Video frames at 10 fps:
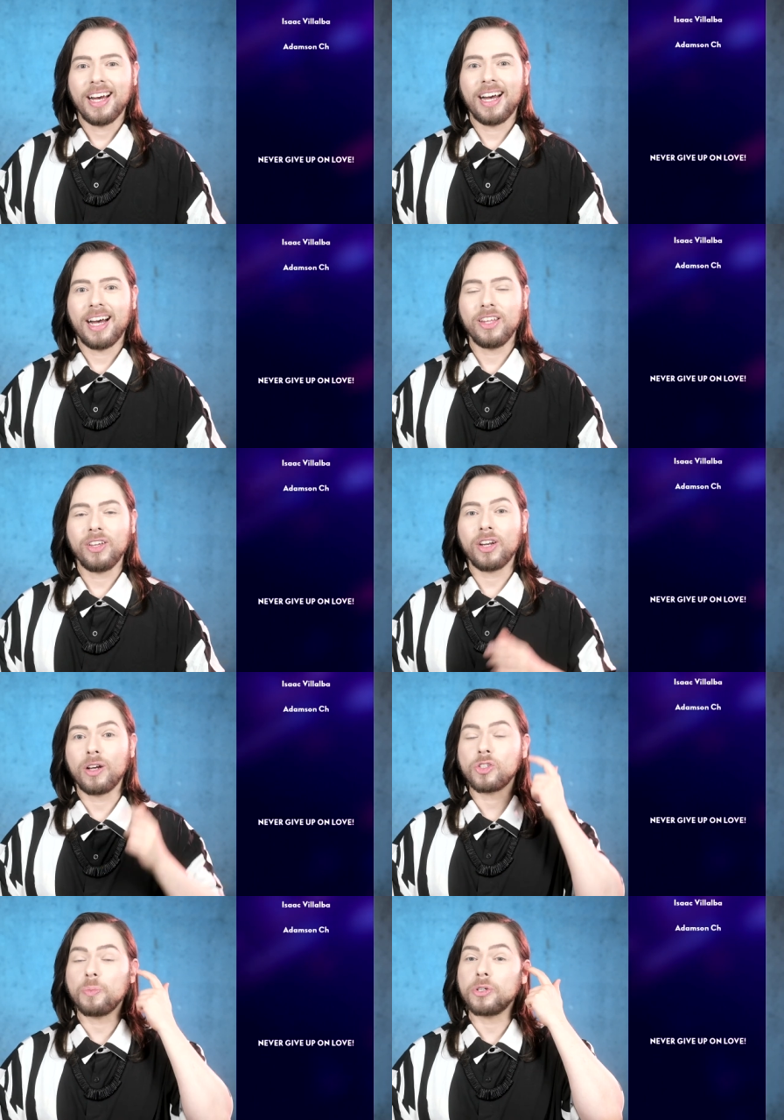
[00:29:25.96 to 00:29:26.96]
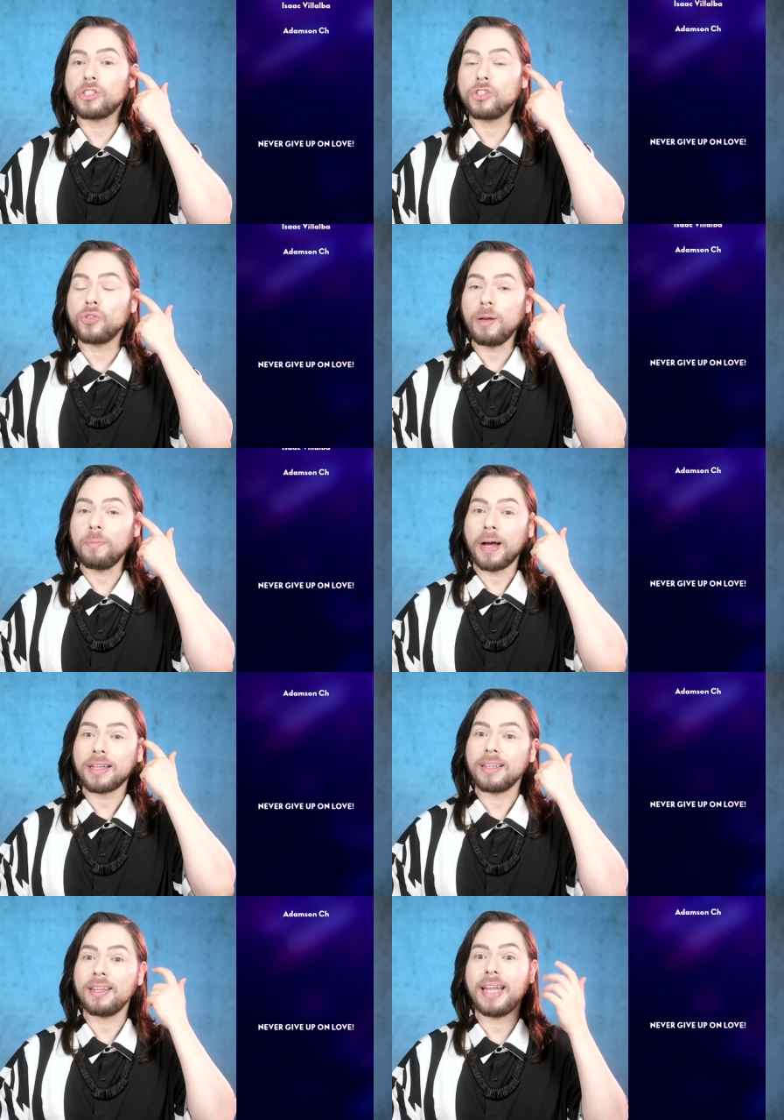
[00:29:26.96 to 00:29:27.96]
Uh, you can also push the join
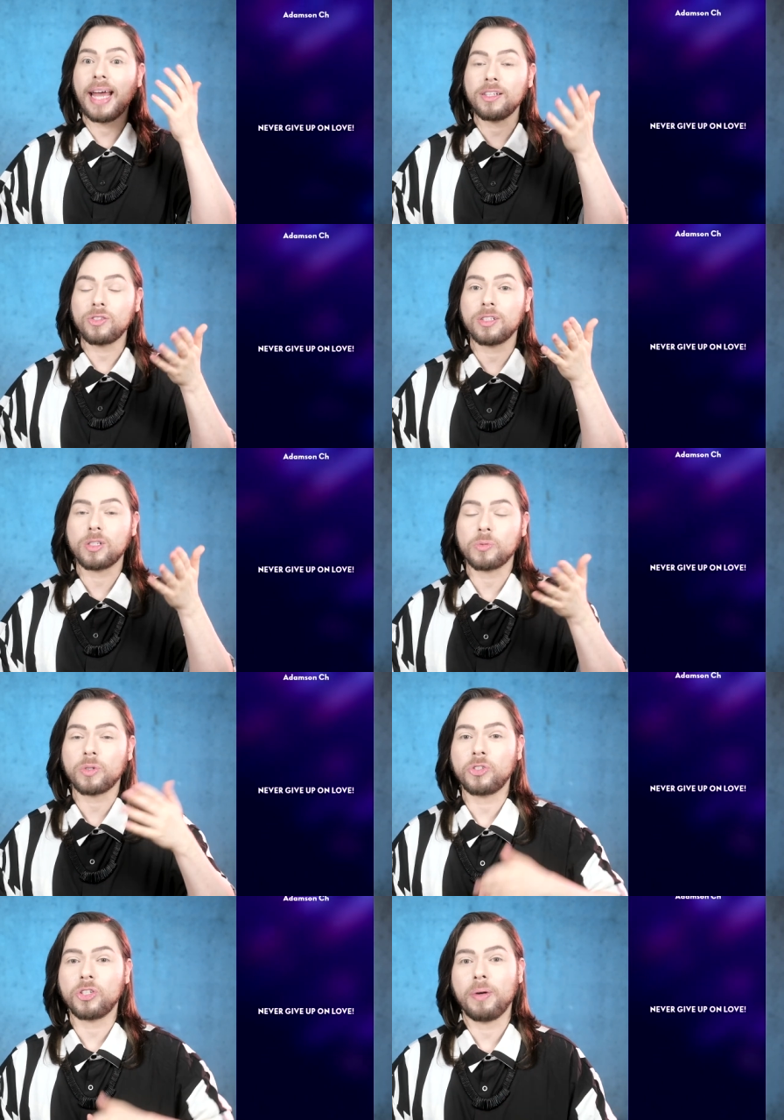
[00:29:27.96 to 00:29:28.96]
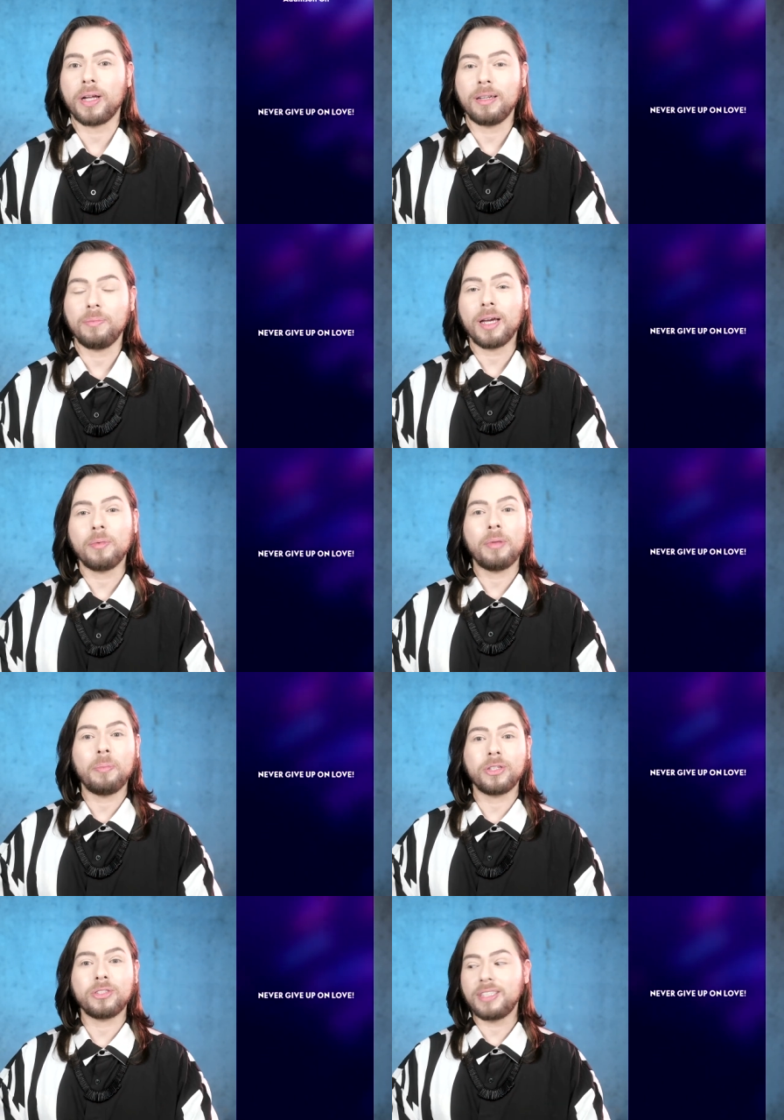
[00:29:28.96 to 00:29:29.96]
button next to the subscription button and become a
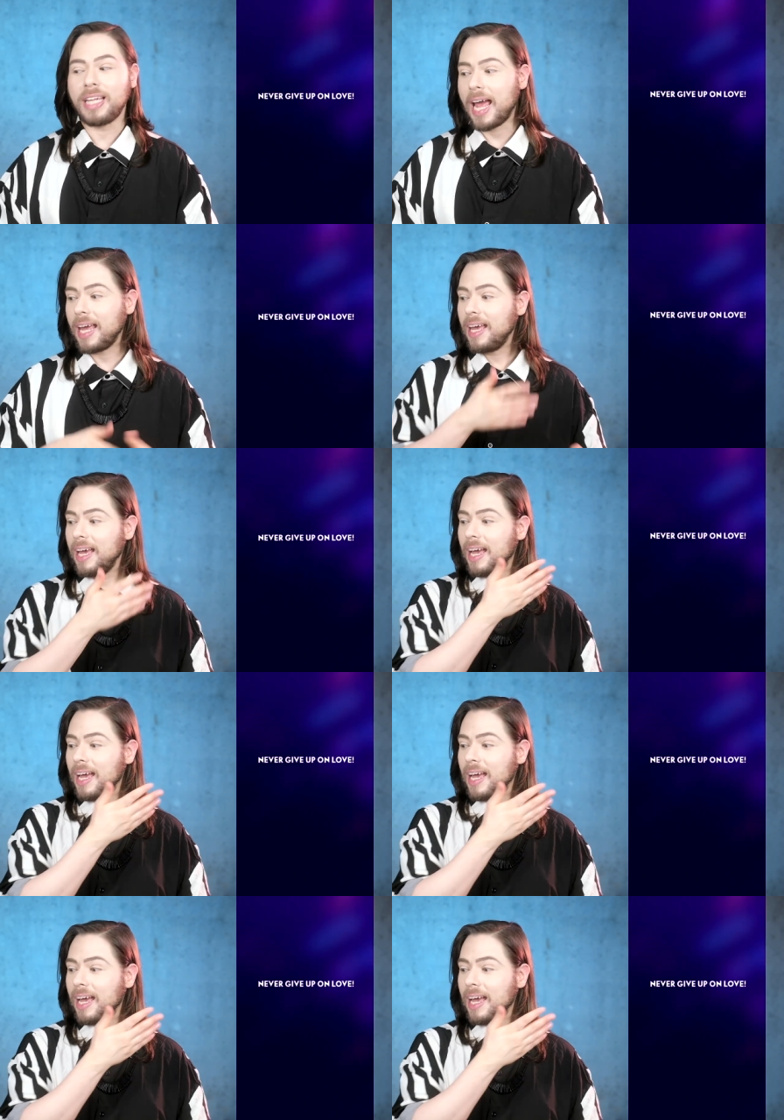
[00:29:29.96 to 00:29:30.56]
member today